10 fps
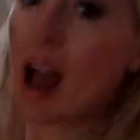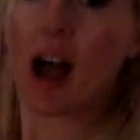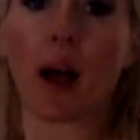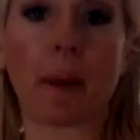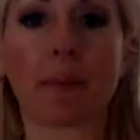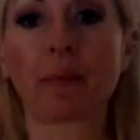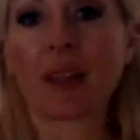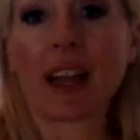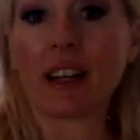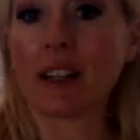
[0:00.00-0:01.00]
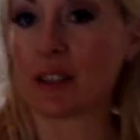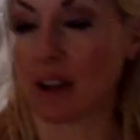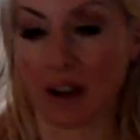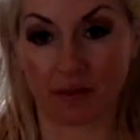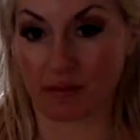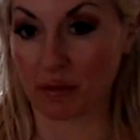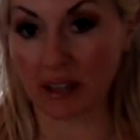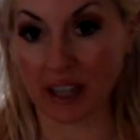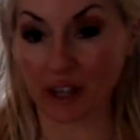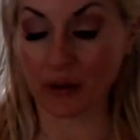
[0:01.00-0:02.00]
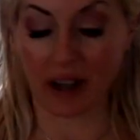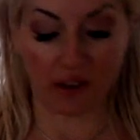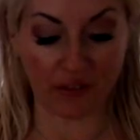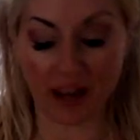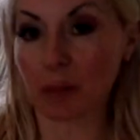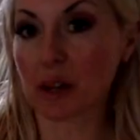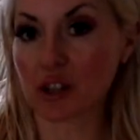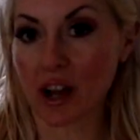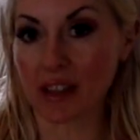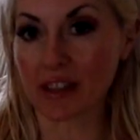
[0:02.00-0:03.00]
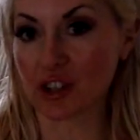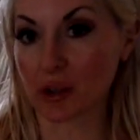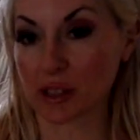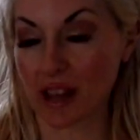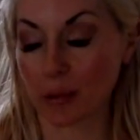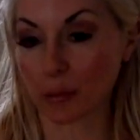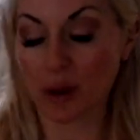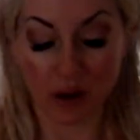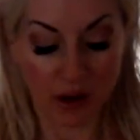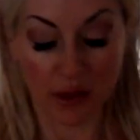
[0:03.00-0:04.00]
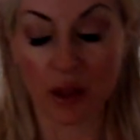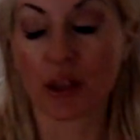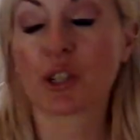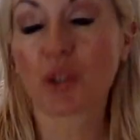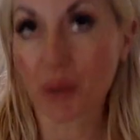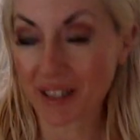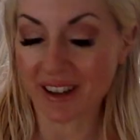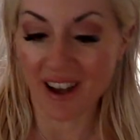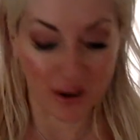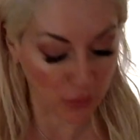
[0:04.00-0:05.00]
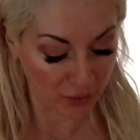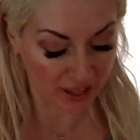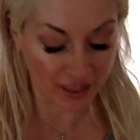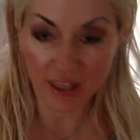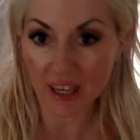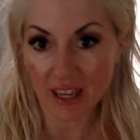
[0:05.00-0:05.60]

And it's a really cute outfit. I'm going to try the shorts on with the